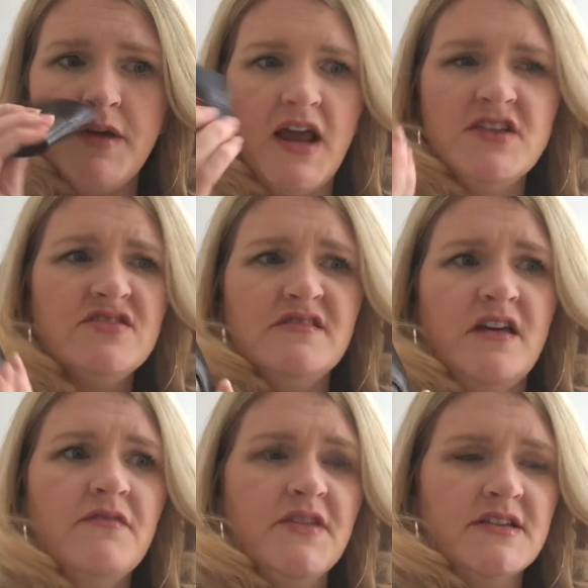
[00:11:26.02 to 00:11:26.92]
I just
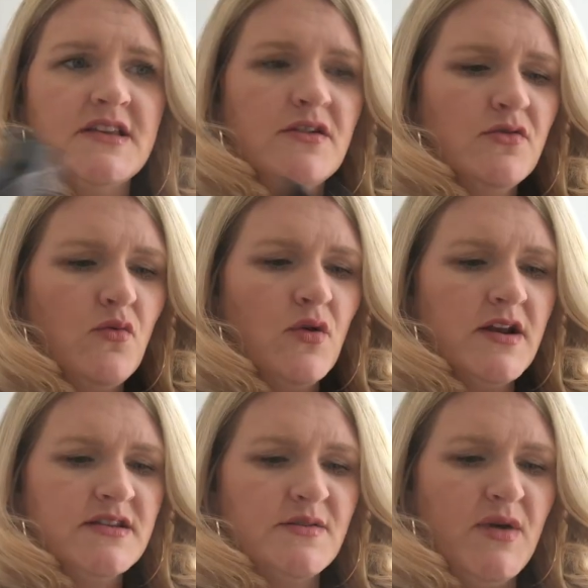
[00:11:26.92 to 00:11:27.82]
love this. I don't know what
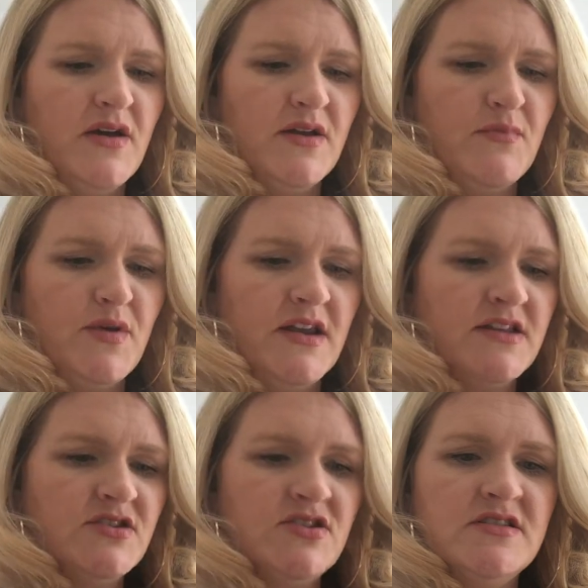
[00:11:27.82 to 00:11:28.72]
it is about it, but
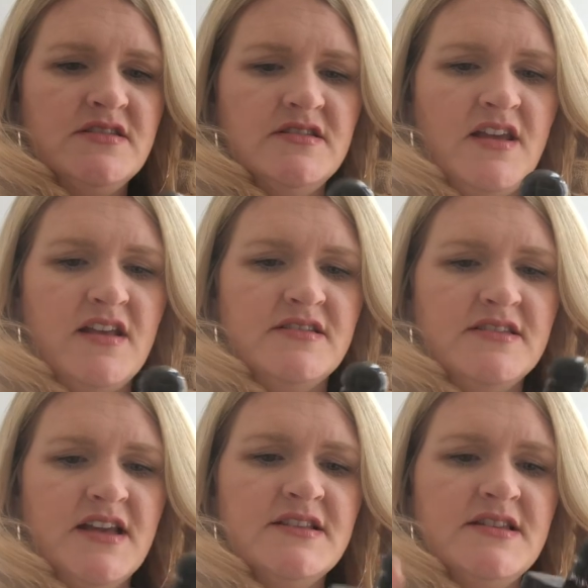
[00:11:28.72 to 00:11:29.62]
it's just, it's
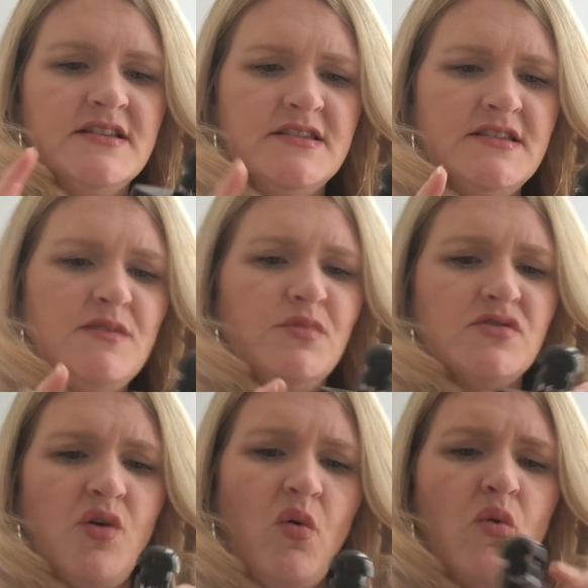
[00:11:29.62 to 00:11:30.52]
sexy, it's deep,
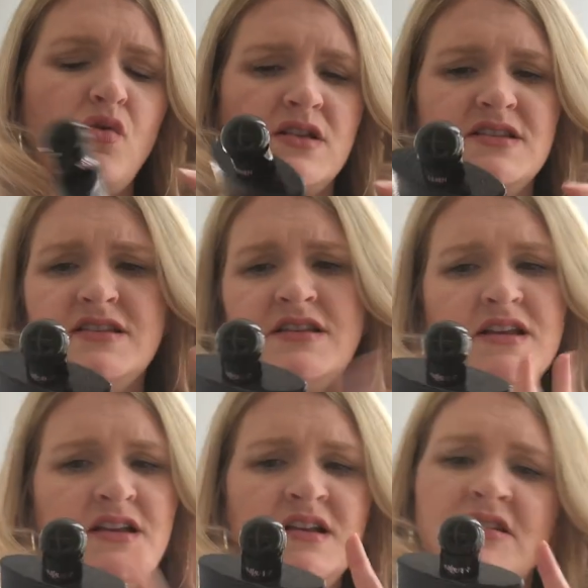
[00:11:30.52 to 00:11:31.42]
it's cool, it's,
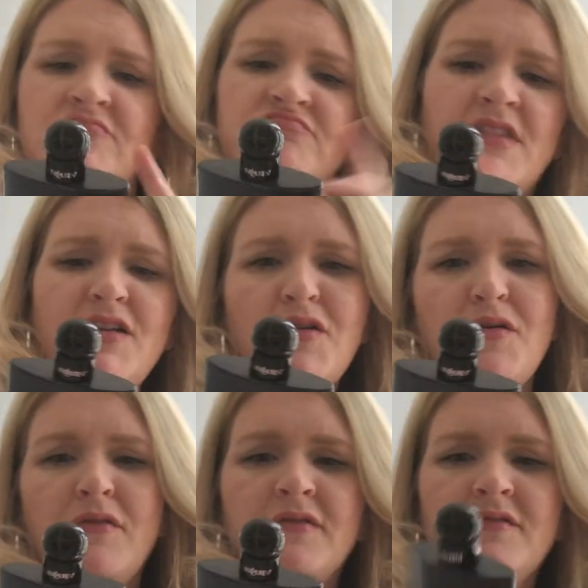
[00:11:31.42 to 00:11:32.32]
I don't
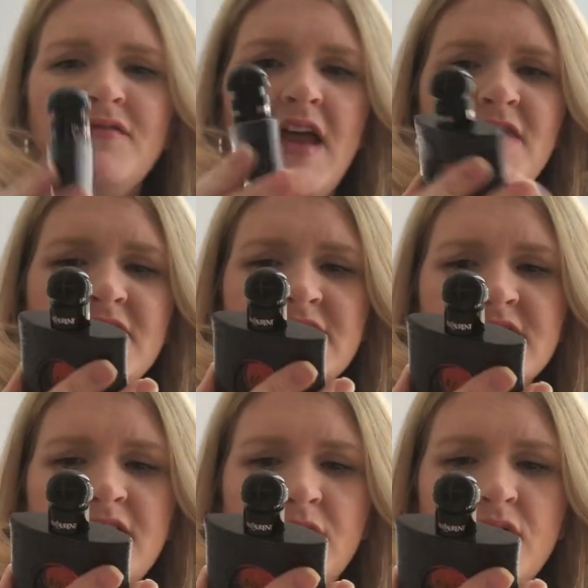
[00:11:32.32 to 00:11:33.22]
know. And this is
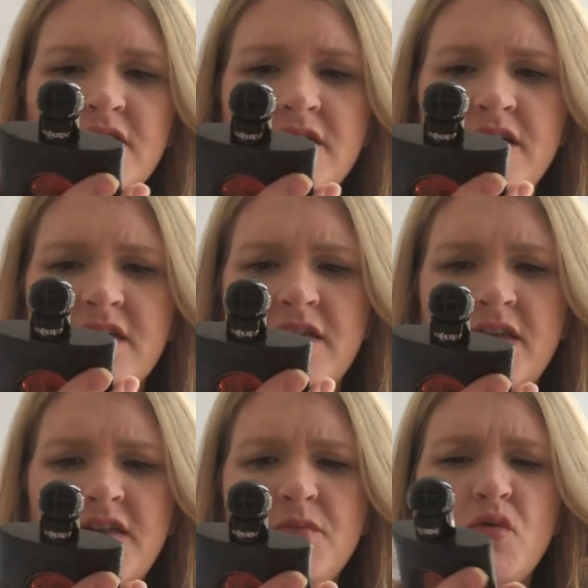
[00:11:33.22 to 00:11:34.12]
the one of the,
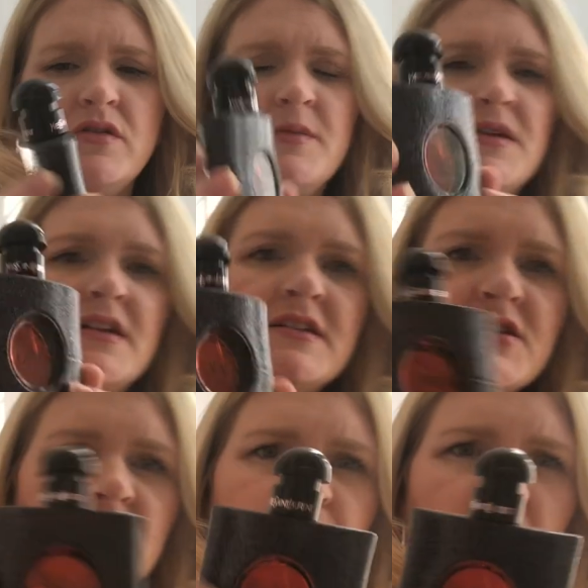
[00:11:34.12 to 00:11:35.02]
I think, more limited
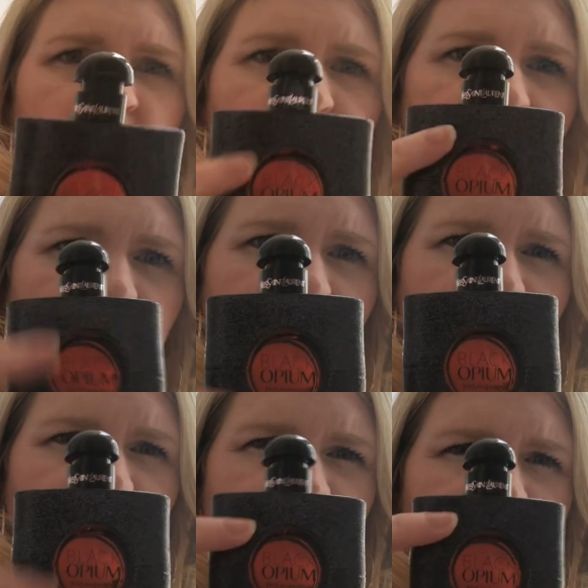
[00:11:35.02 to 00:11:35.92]
edition bottles with like the,
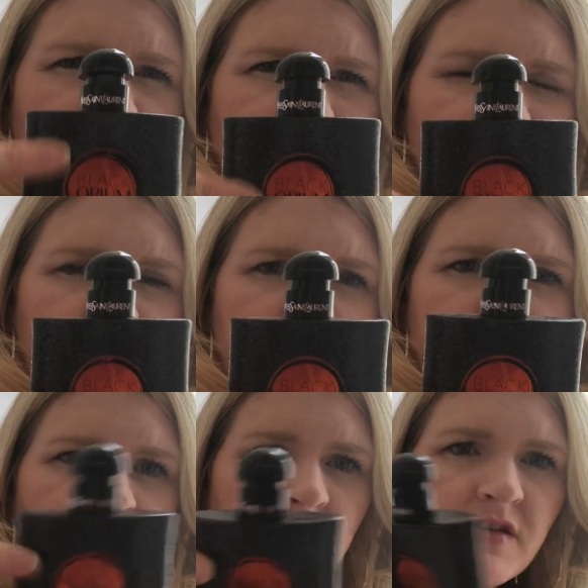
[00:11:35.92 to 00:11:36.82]
you can't really
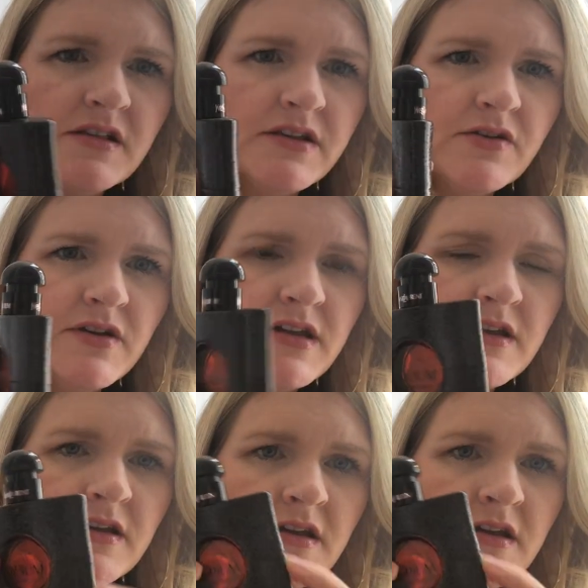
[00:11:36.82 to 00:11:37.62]
see that, the glittery